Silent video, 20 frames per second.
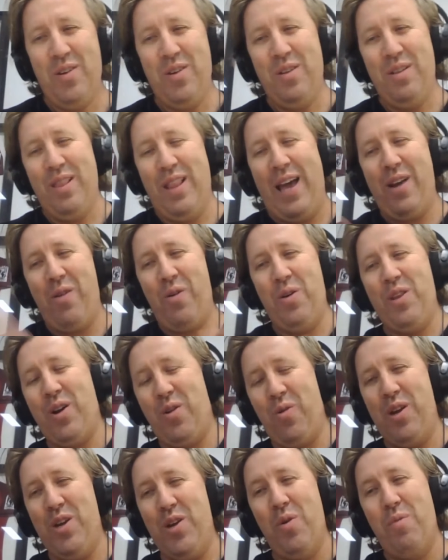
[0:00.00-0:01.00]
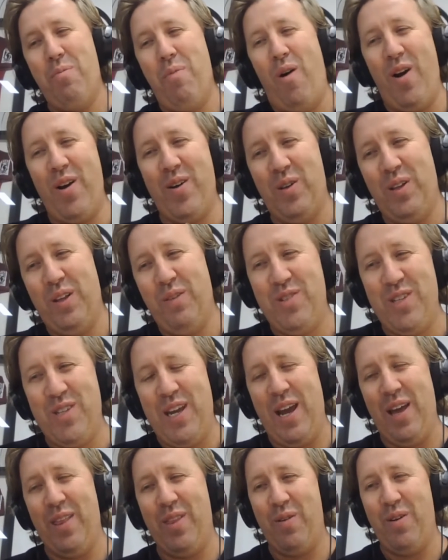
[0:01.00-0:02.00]
later in the career, you and Michael lived
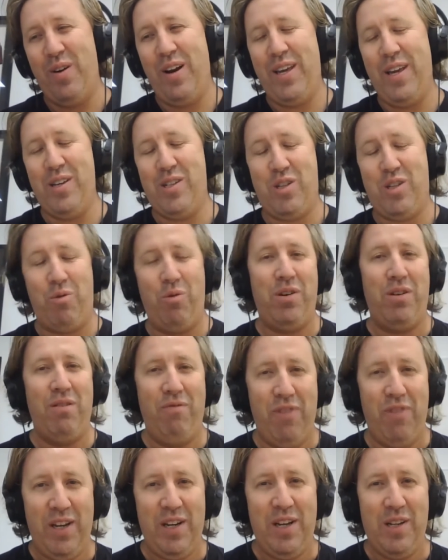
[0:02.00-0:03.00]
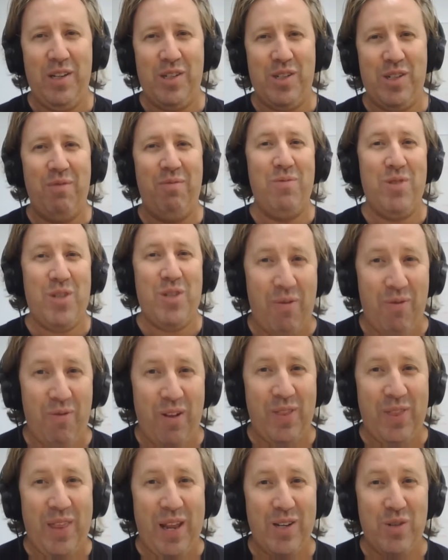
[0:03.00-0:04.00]
together. And I guess through convenience and stuff
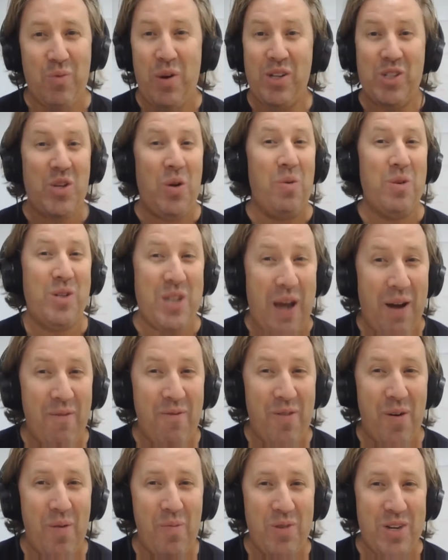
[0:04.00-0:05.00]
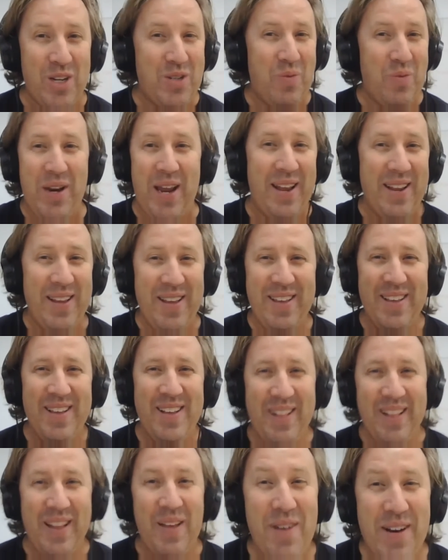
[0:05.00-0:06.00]
like that is where songs come from, just when you're
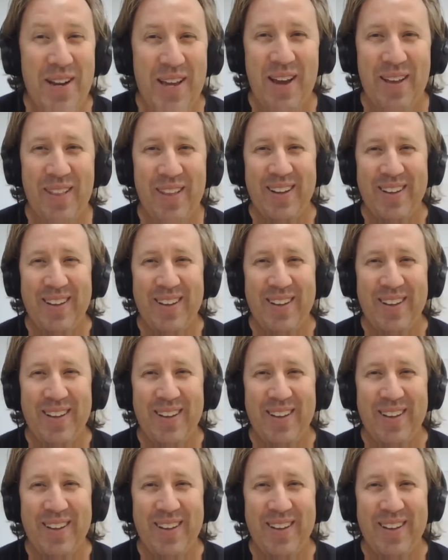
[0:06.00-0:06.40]
living together,